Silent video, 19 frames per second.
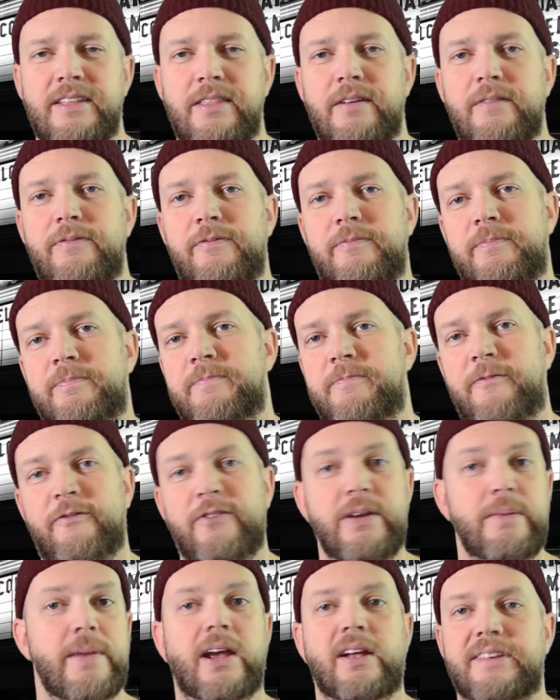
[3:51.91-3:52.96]
the
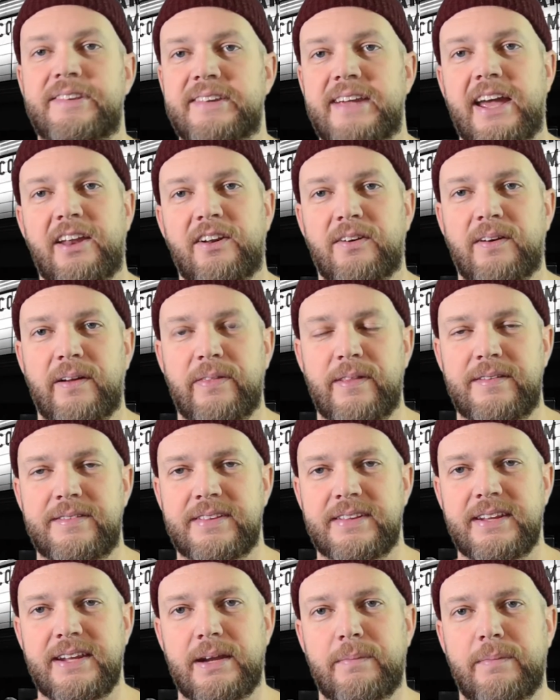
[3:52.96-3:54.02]
female skater on the
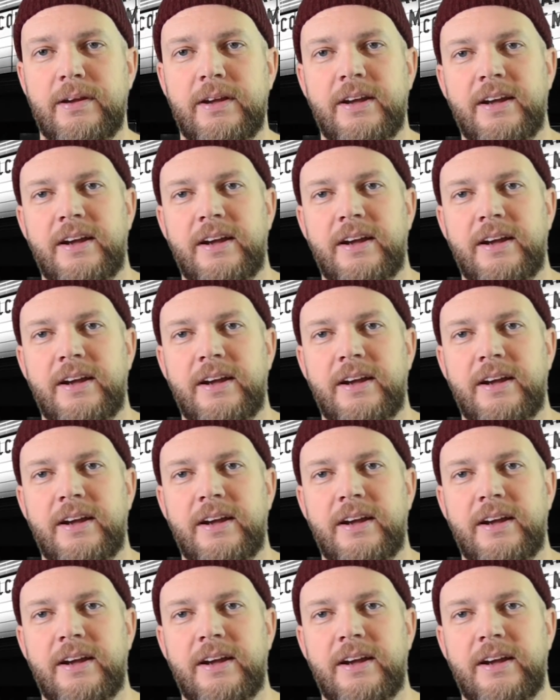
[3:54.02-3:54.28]
team.